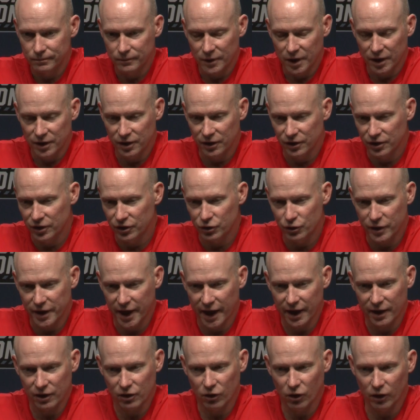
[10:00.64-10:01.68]
know, you
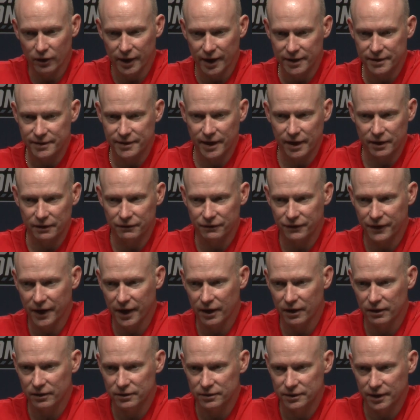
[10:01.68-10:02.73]
can't call that second
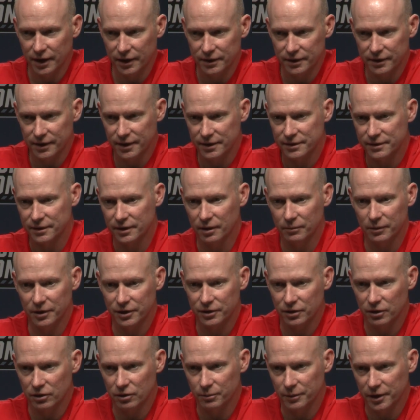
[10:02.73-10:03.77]
foul, not in an NCAA
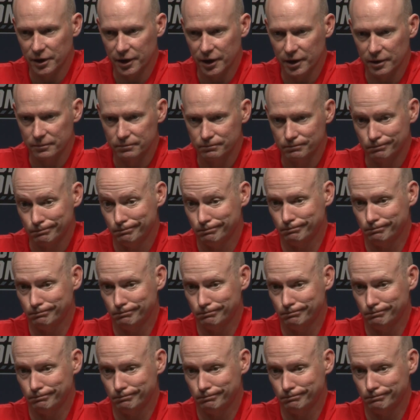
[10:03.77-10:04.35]
tournament game.